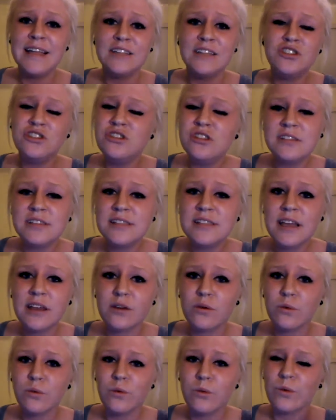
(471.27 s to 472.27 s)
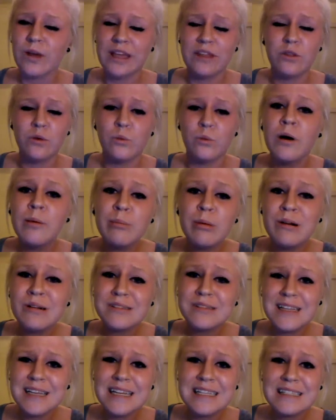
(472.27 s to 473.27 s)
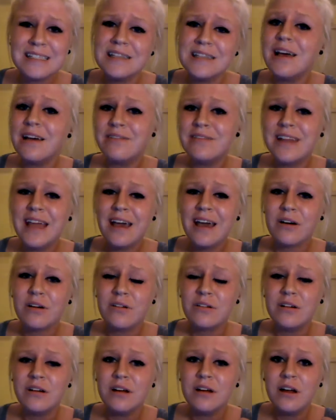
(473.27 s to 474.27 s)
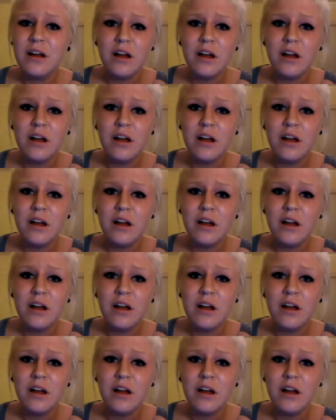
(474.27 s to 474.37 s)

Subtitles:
It's just, like, either one person gets left out